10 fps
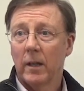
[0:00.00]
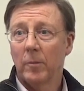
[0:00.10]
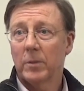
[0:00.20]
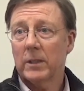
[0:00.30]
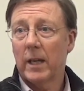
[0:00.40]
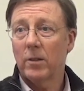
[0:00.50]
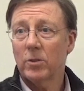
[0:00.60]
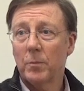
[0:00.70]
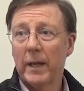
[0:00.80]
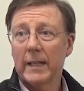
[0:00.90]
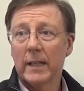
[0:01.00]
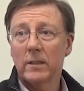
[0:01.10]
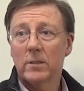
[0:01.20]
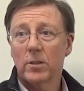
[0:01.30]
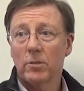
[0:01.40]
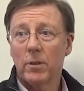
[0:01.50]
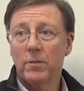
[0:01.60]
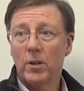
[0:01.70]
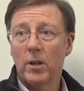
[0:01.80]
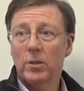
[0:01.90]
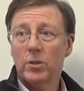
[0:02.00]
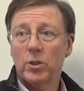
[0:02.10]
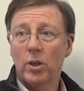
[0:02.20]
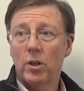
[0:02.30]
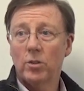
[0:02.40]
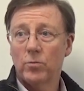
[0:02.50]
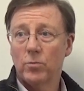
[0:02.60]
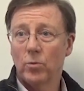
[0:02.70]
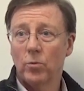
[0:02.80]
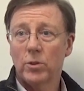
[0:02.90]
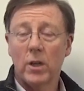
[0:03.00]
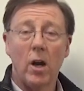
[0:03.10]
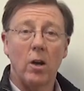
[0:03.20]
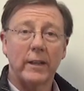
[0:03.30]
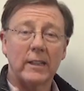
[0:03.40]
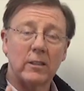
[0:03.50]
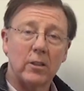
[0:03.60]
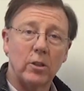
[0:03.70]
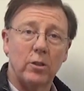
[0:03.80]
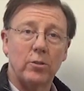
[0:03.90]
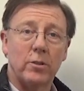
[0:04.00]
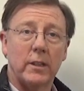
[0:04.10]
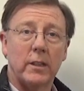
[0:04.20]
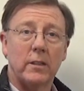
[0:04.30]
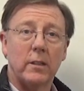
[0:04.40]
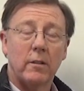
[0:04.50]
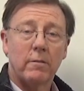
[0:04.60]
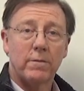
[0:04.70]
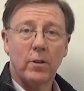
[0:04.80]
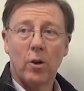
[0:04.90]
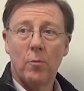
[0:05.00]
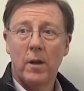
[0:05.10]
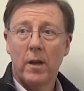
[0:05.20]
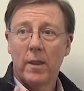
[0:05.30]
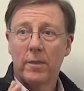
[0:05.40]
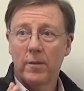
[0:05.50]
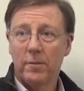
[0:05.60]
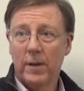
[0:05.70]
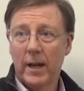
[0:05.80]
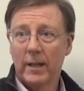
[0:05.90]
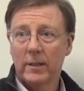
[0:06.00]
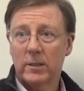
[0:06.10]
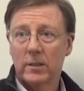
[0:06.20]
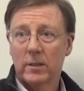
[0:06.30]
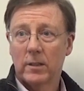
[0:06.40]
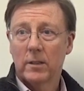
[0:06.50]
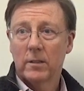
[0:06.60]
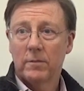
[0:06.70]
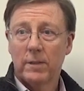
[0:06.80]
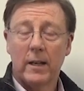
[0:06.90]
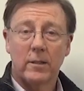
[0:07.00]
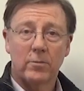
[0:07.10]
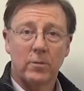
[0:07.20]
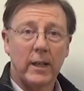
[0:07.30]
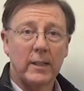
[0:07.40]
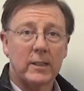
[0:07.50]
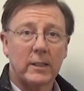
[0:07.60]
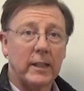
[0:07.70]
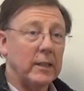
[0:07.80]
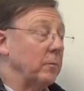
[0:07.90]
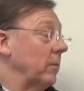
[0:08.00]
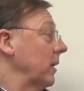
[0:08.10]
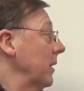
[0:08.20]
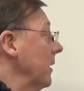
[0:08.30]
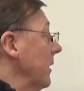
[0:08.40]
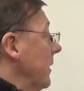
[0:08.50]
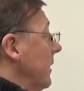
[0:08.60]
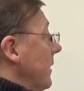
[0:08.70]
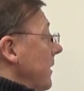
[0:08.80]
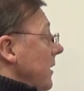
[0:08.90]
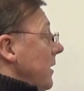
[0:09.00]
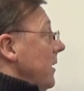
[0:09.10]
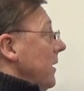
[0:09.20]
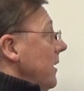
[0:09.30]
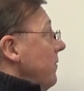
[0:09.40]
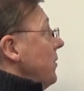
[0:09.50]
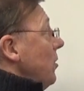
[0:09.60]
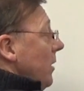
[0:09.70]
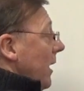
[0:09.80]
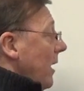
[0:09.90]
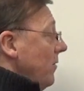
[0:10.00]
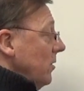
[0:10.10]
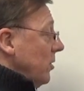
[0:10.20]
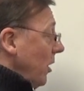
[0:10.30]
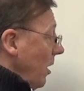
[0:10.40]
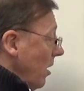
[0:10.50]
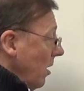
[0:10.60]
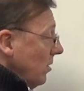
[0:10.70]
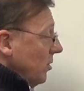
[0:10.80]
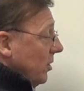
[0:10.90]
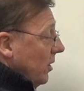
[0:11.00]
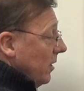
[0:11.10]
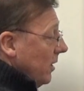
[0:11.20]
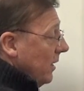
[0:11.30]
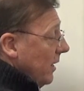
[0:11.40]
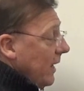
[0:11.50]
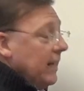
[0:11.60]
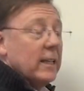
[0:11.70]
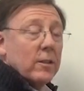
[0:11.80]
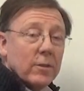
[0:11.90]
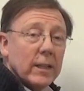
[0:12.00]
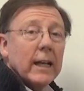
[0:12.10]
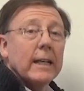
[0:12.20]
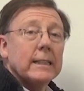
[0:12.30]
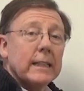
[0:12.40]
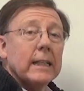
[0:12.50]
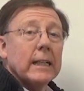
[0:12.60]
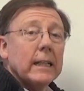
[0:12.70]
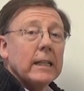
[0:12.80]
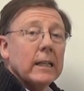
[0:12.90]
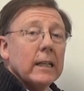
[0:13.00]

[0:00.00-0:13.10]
Sales made under the reverse charge rules are excluded from the VAT flat rate scheme. If you haven't charged any VAT,